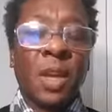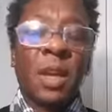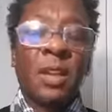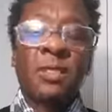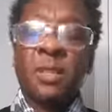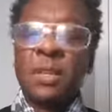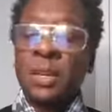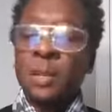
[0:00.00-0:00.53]

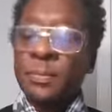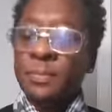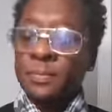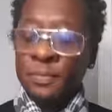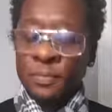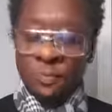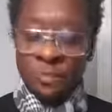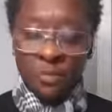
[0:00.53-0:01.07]
See,
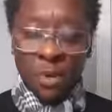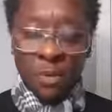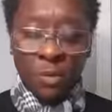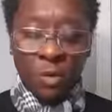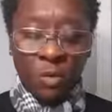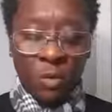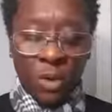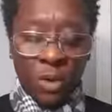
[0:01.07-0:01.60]
people
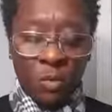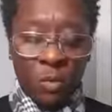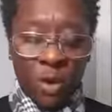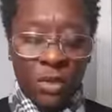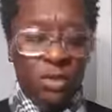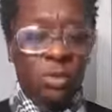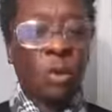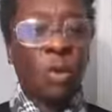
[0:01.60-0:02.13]
are wondering why
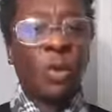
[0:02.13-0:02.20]
so